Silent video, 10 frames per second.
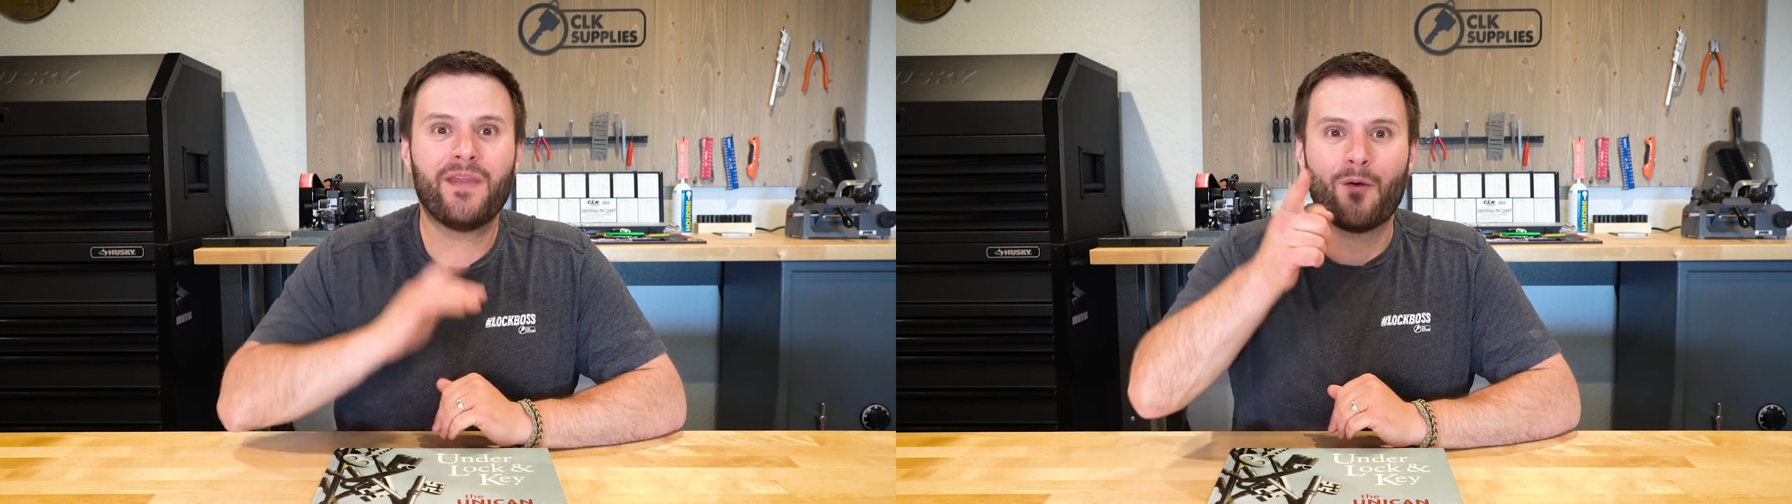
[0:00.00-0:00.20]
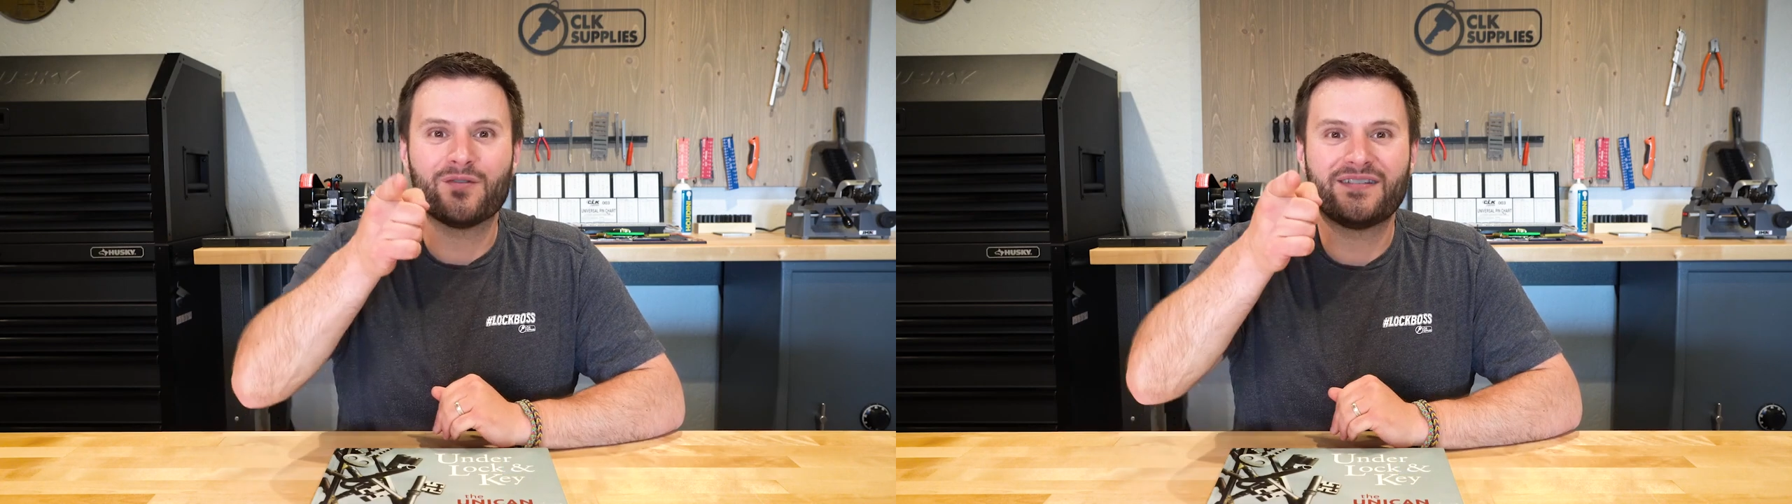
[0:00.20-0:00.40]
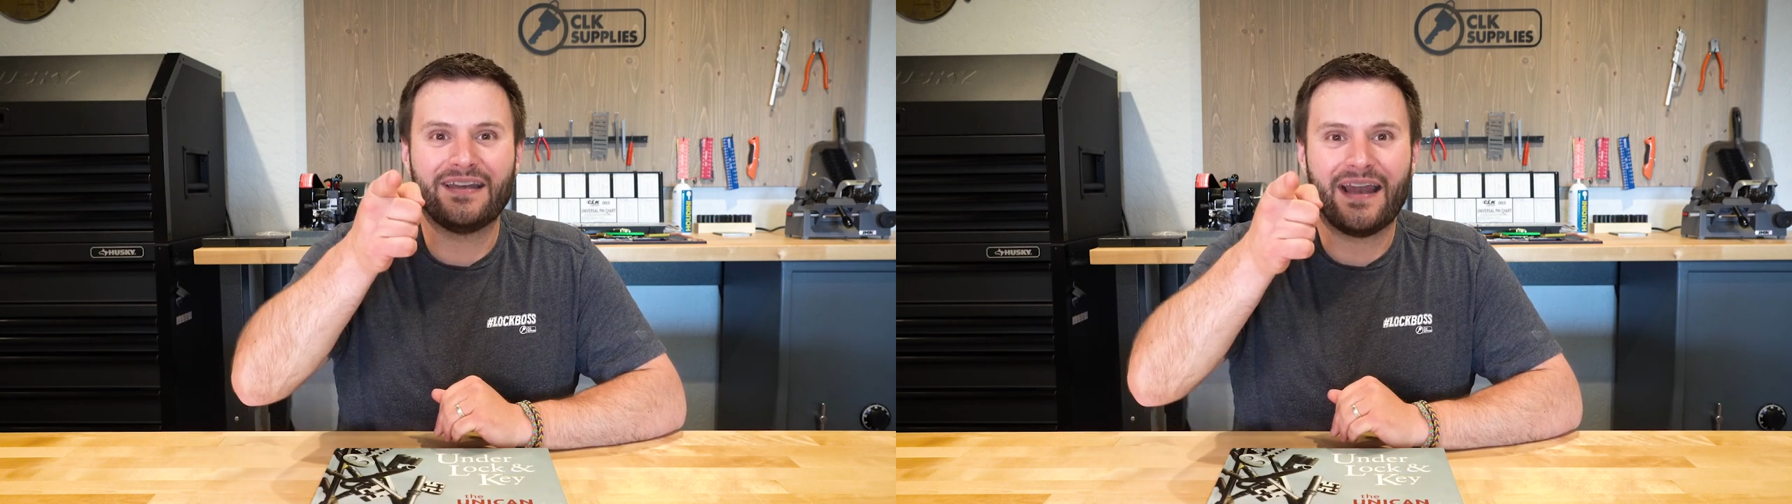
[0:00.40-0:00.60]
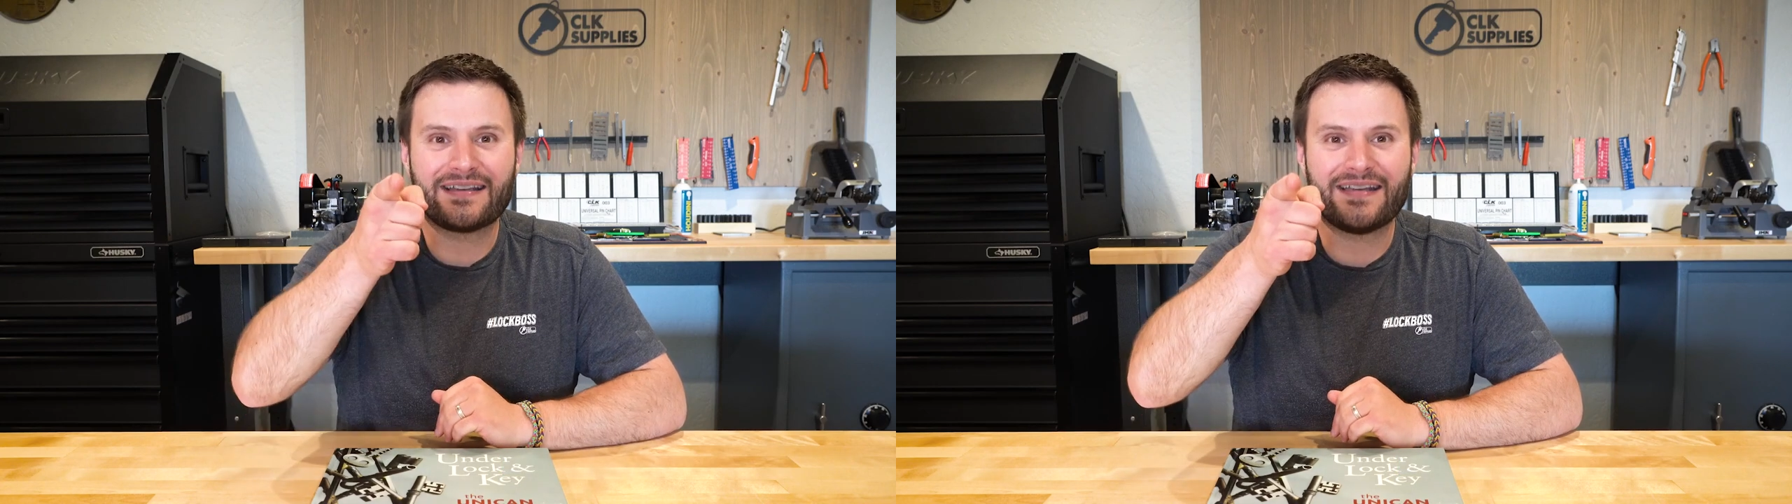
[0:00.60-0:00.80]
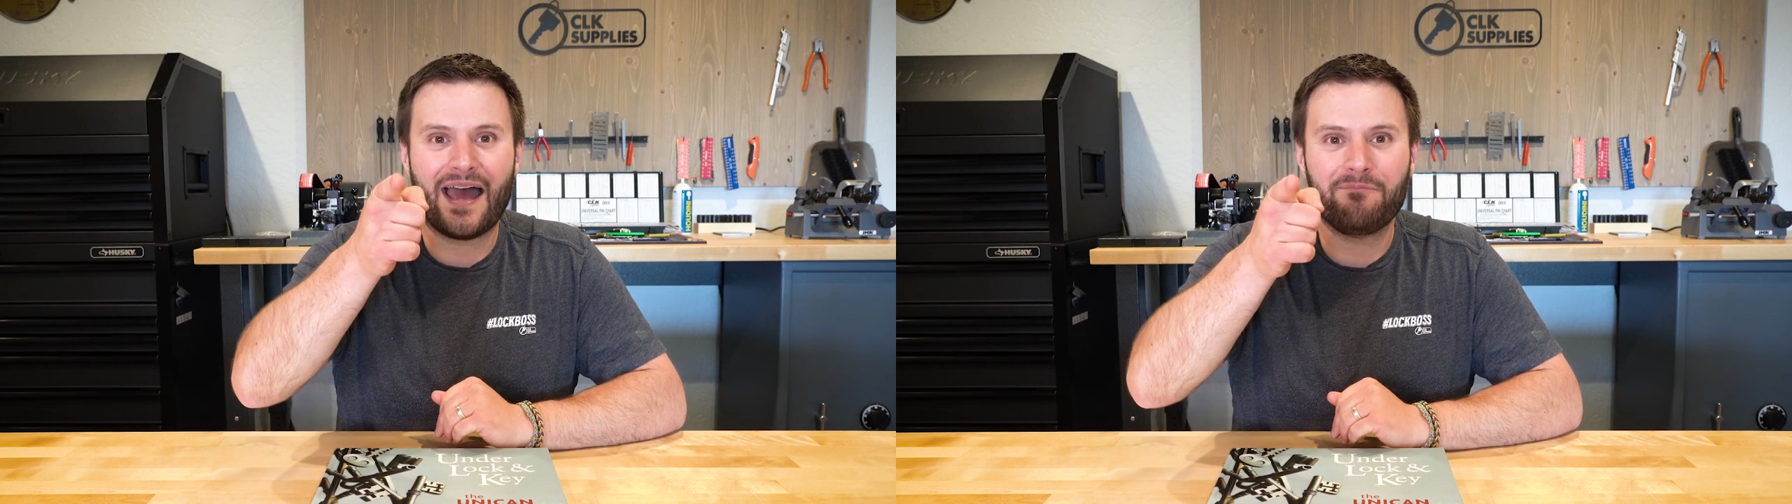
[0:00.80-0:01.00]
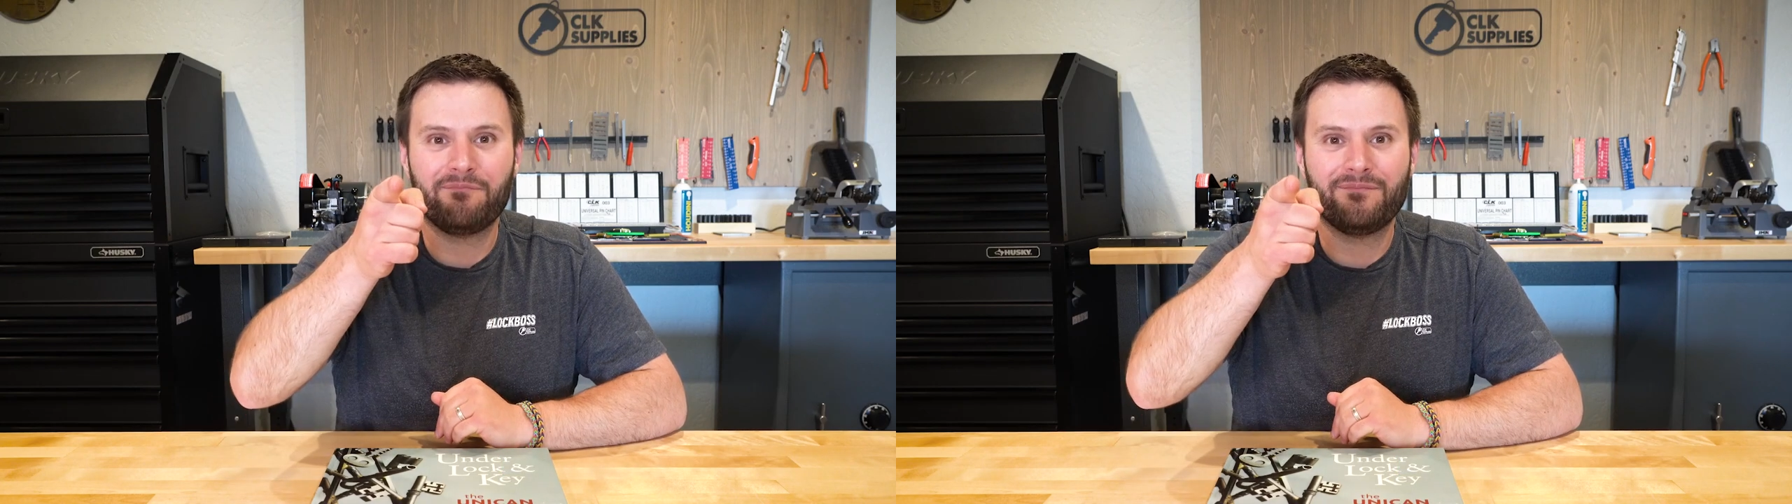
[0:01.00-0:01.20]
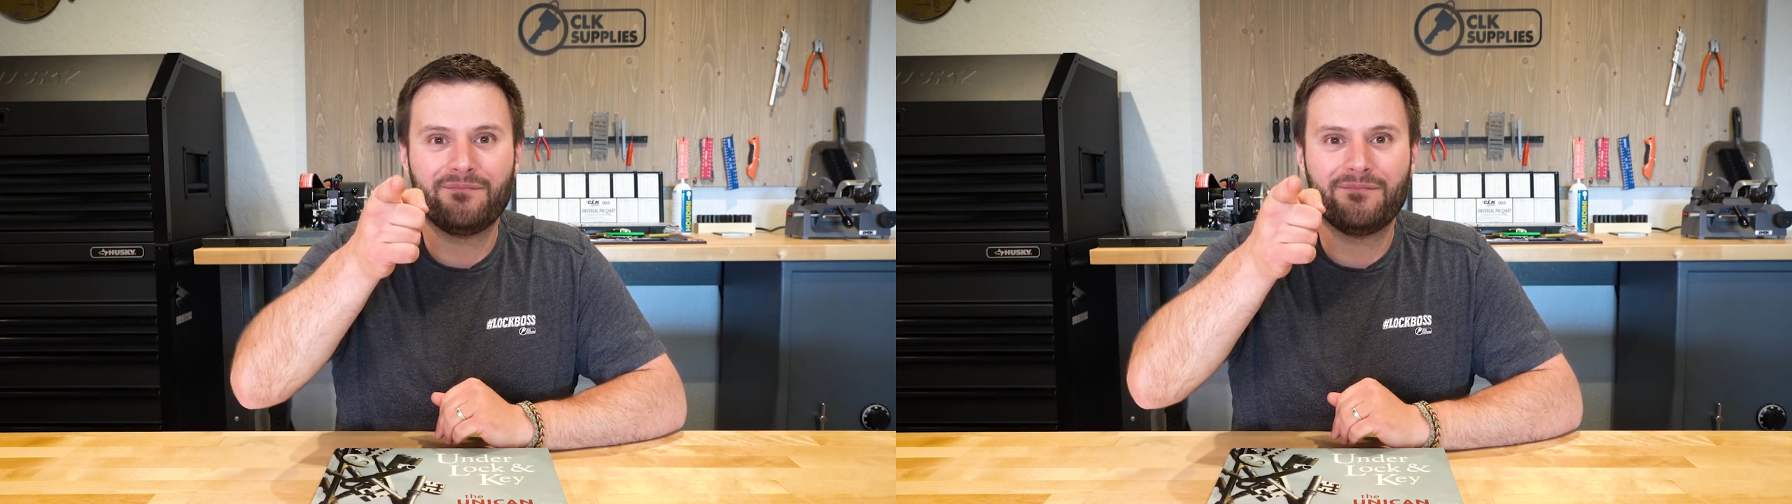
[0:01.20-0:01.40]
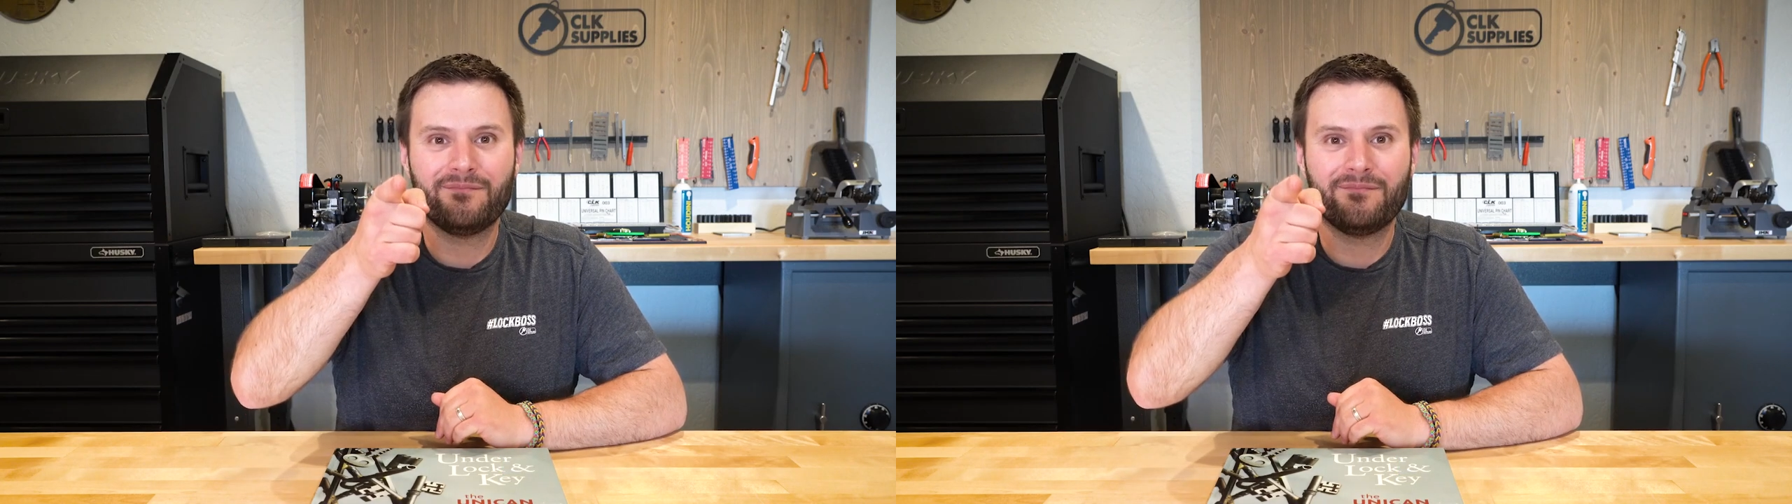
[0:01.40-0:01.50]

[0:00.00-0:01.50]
and we'll see you next time.